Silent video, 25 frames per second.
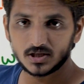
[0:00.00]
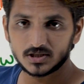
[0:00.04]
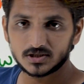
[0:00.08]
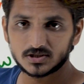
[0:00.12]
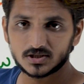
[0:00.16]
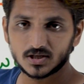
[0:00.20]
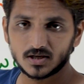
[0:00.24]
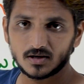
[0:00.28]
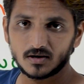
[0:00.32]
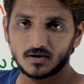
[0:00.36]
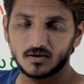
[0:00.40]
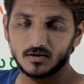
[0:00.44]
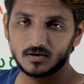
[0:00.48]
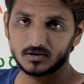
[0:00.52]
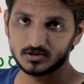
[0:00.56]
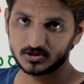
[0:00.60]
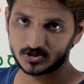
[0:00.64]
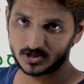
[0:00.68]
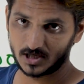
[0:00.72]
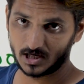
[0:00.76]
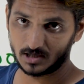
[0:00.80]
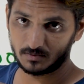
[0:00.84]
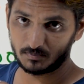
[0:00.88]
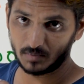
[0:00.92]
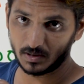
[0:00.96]
is a
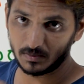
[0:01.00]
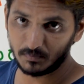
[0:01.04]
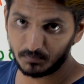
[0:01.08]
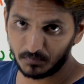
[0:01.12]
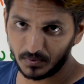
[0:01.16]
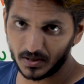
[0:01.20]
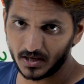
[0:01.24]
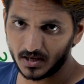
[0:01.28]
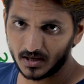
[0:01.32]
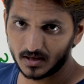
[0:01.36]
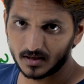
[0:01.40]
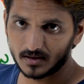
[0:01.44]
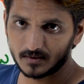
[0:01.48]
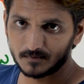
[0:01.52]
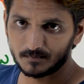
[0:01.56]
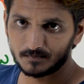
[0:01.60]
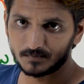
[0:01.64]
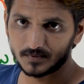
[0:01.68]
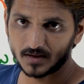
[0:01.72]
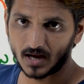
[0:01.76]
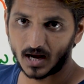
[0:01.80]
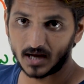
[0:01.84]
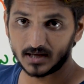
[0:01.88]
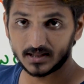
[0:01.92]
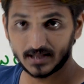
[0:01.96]
statement P
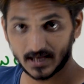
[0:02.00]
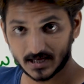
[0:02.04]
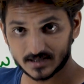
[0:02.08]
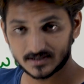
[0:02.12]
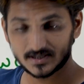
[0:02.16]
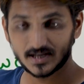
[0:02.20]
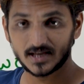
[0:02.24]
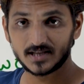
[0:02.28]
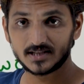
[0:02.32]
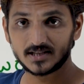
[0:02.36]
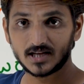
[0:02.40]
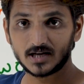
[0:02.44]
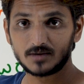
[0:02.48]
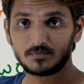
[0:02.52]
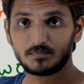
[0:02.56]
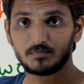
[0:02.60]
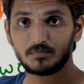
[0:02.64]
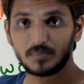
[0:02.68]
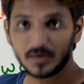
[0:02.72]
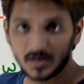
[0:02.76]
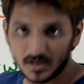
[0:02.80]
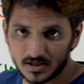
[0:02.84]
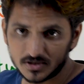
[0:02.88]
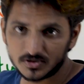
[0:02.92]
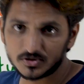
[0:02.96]
and they are saying
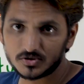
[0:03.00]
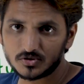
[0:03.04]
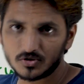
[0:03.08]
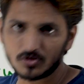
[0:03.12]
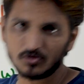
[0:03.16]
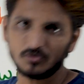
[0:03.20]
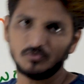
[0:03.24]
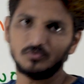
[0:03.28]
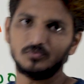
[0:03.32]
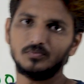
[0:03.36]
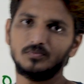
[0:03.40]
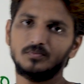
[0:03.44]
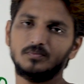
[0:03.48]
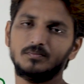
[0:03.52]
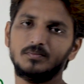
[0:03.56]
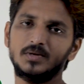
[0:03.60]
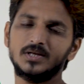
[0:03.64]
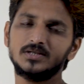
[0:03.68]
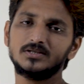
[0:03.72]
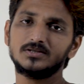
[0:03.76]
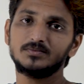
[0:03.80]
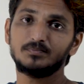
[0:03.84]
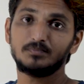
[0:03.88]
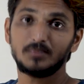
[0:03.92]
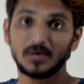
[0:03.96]
that P is true
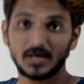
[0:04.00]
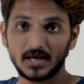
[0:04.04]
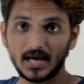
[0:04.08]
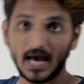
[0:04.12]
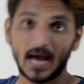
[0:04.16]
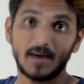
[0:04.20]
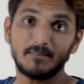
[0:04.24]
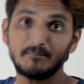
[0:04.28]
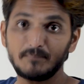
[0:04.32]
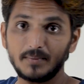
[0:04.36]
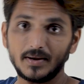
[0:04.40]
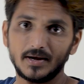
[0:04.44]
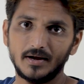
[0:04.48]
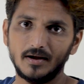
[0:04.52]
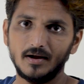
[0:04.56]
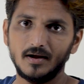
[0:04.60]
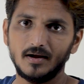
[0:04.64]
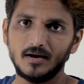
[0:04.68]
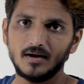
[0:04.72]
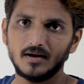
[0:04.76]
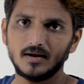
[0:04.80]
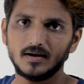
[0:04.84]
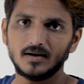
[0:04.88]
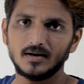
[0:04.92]
means P happened.